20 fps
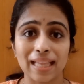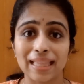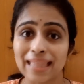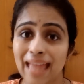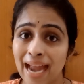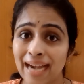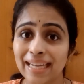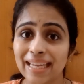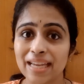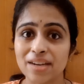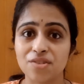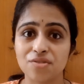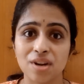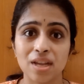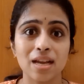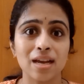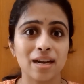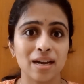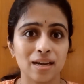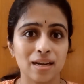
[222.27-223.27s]
That can
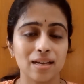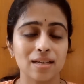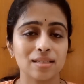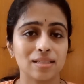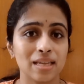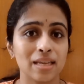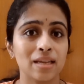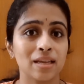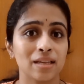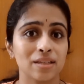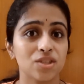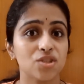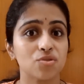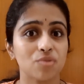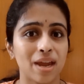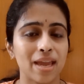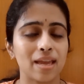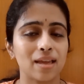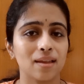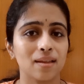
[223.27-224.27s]
trigger a nursing
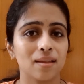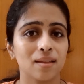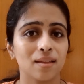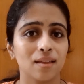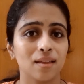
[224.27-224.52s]
strike.